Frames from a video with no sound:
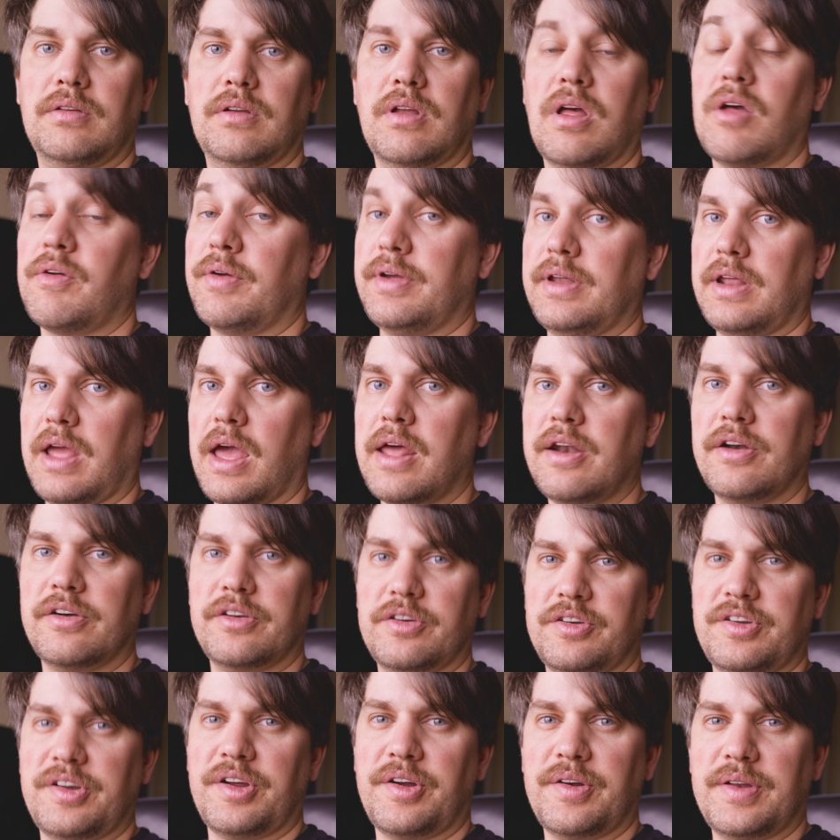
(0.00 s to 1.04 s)
All right,
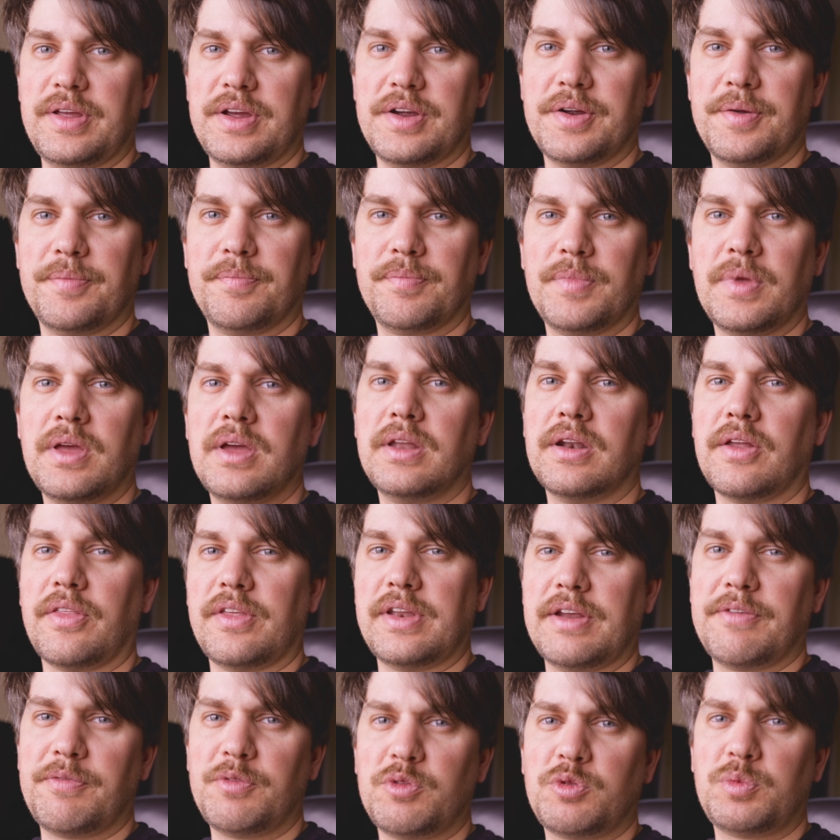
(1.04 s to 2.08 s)
Editor Jared here. Now the
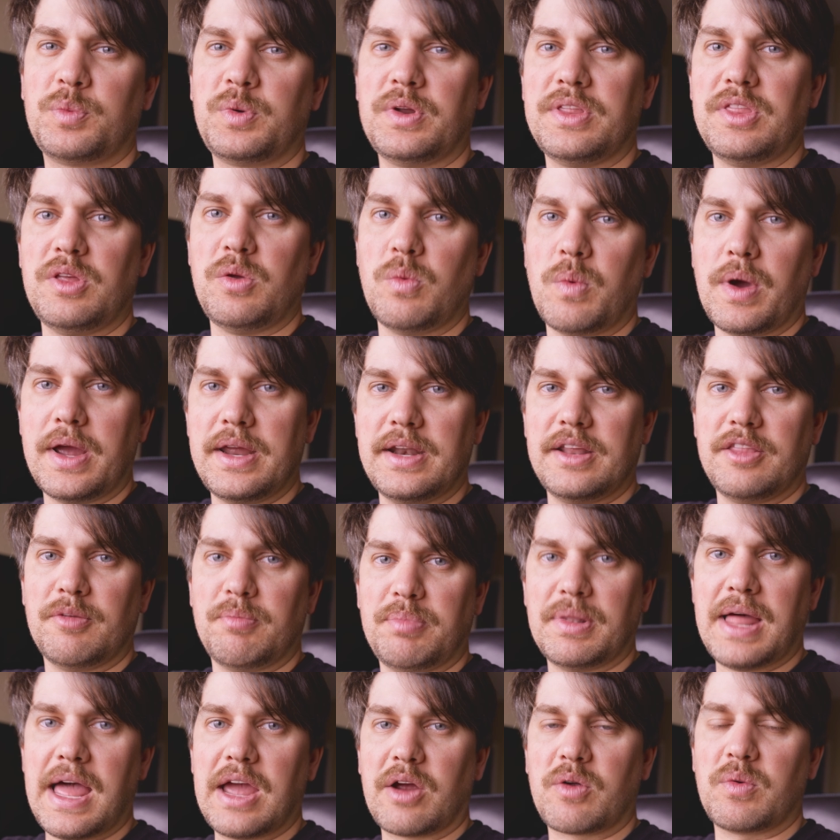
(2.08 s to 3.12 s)
difference between the white and the
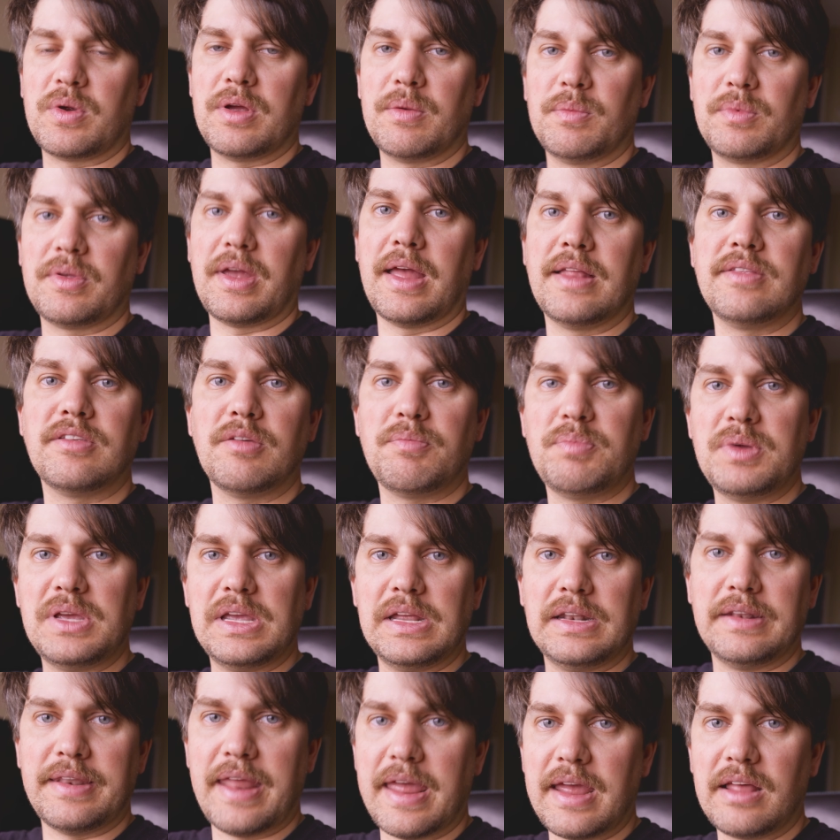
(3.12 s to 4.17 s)
black rims ends up
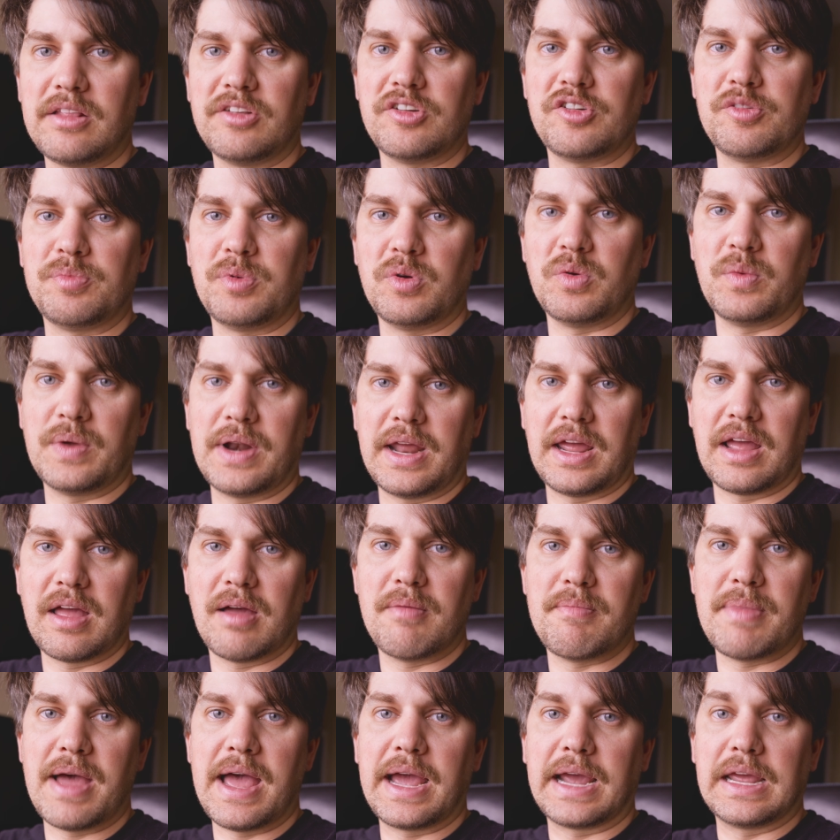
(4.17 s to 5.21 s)
being negligible when I
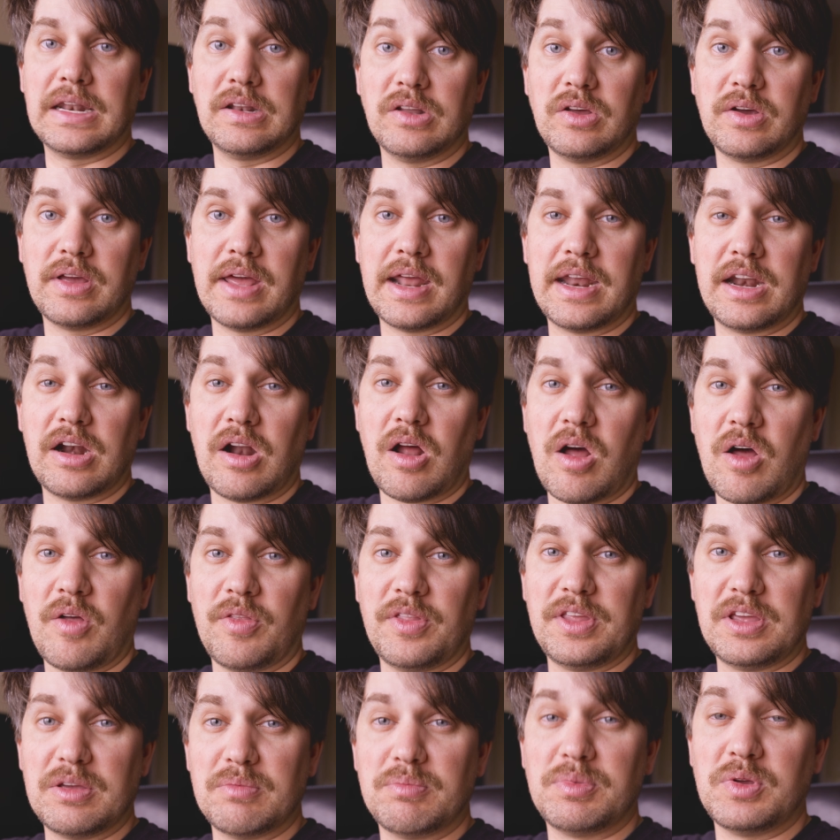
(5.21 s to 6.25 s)
come back and look at it
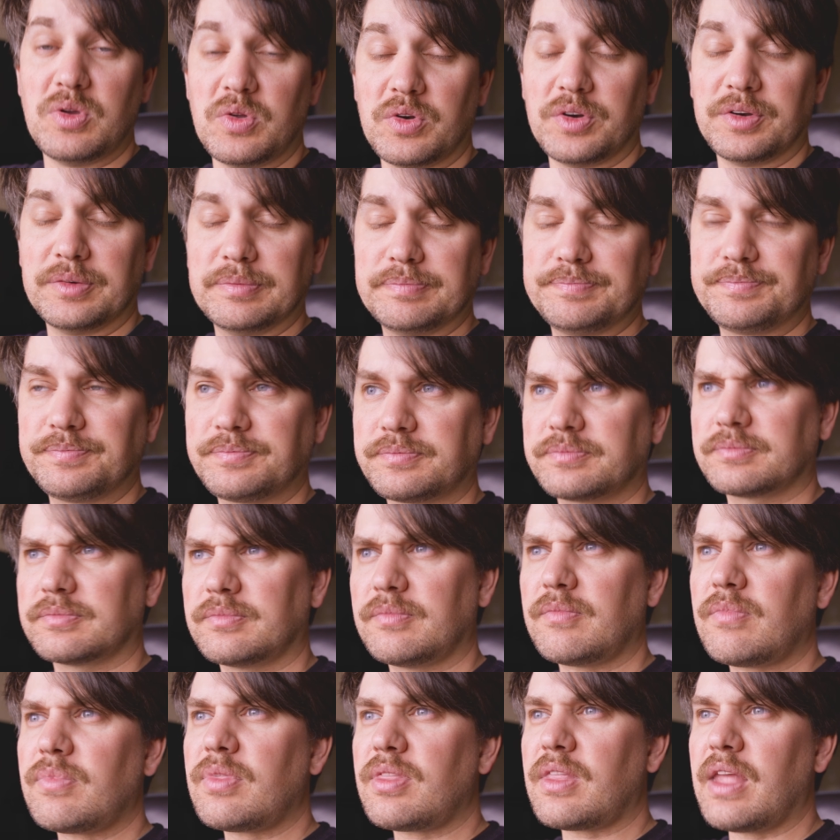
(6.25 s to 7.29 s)
on the computer.
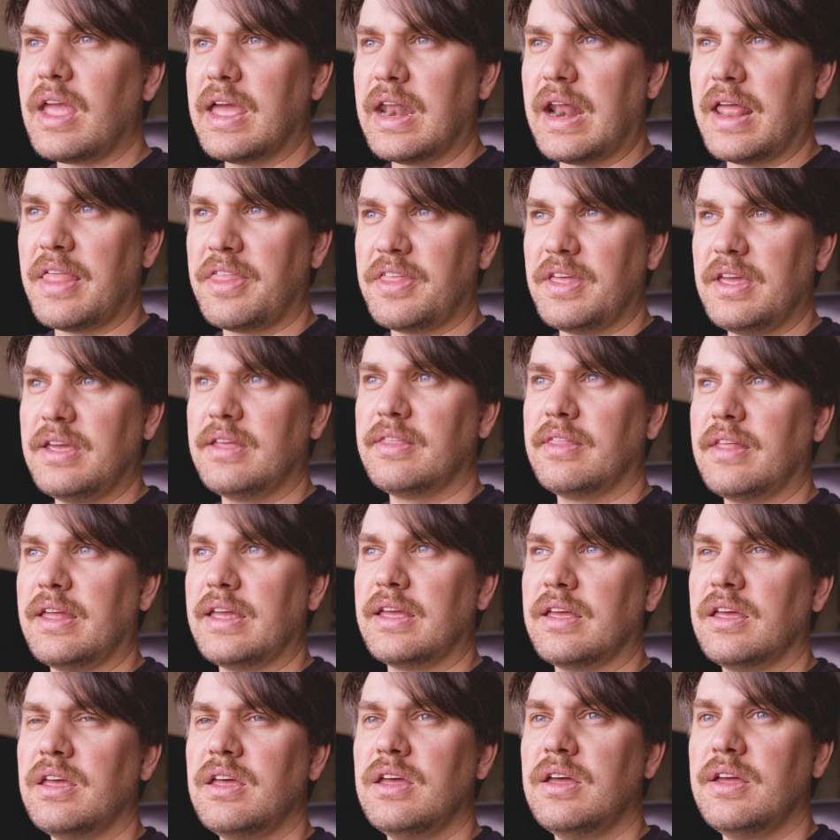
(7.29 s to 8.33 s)
And I think
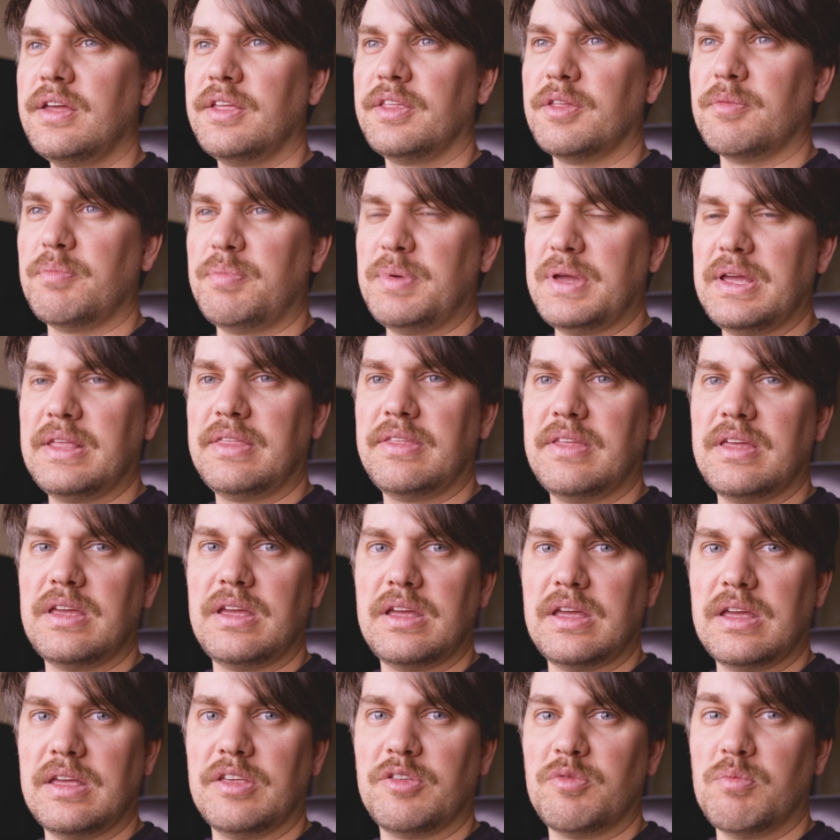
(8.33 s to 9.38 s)
the big
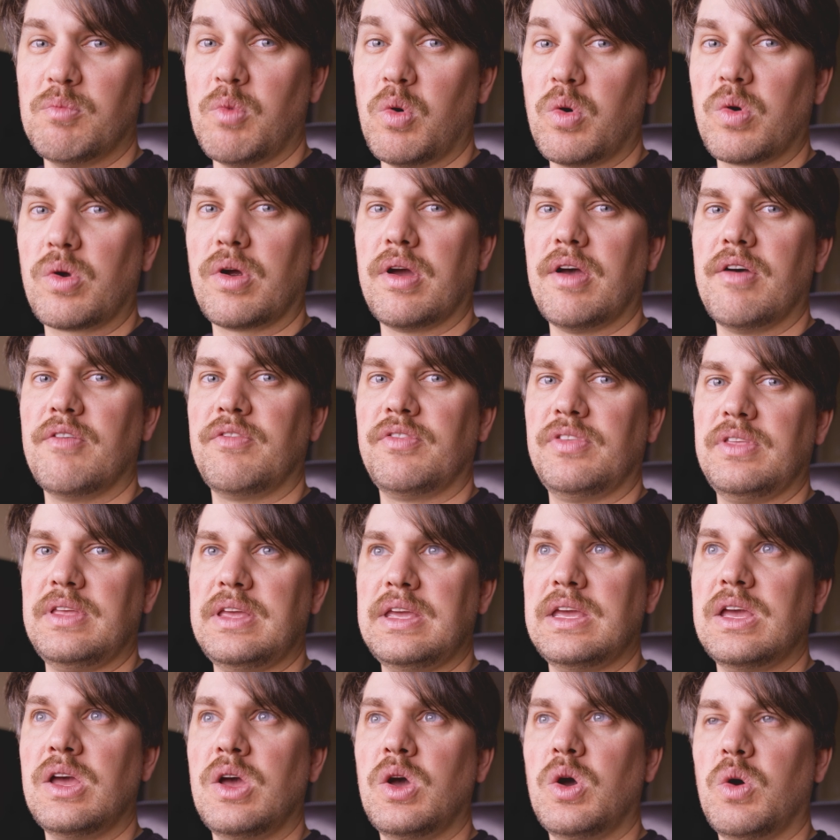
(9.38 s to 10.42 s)
thing is more of
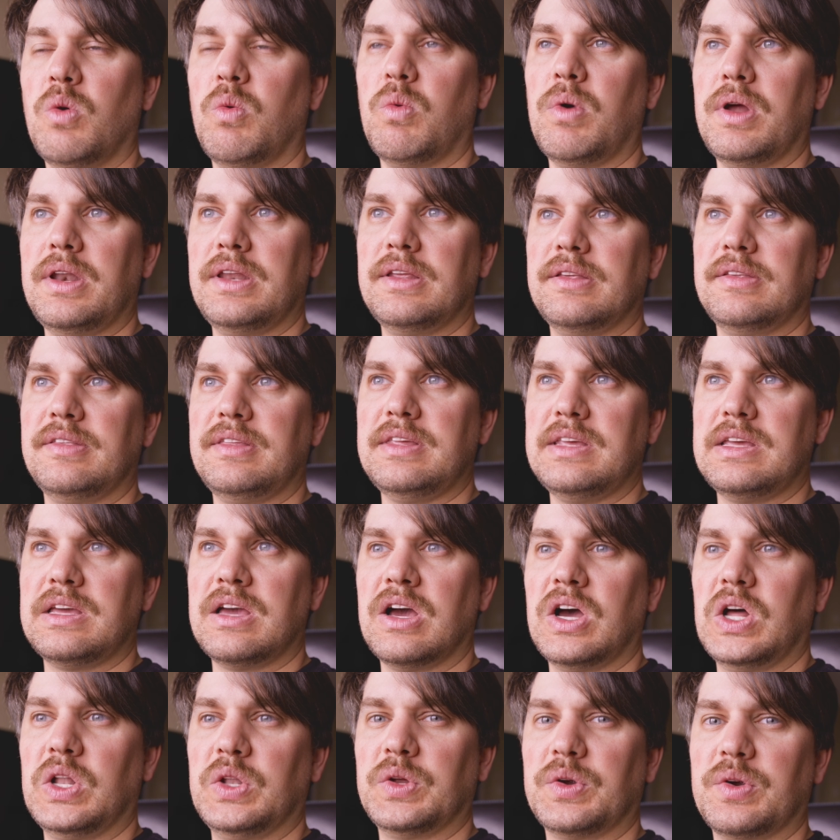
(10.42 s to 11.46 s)
the, what is the
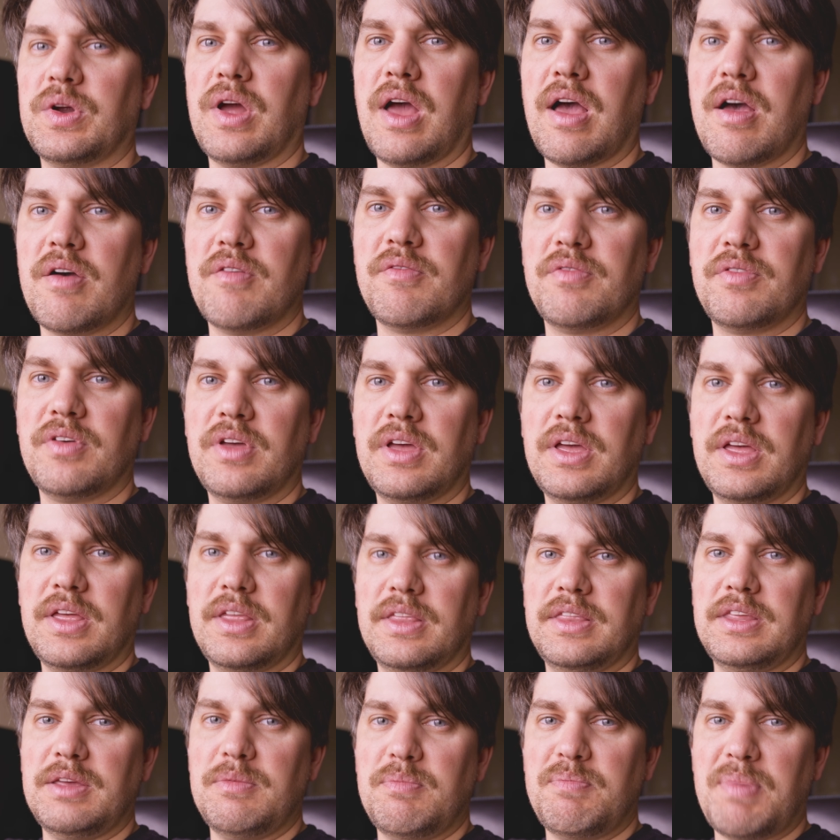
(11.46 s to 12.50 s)
color of
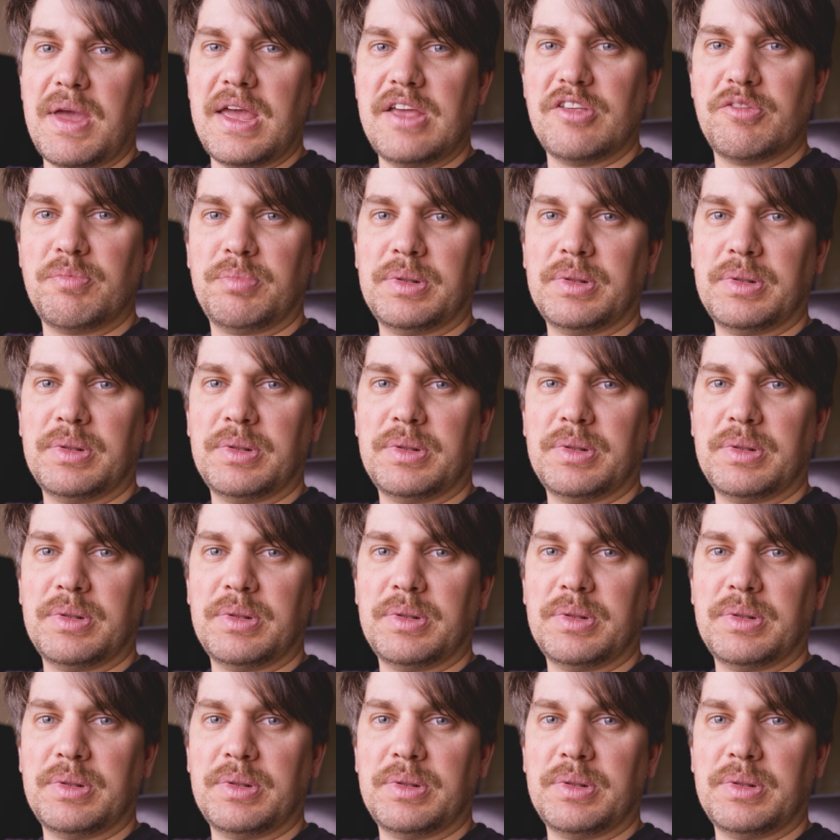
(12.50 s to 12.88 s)
the base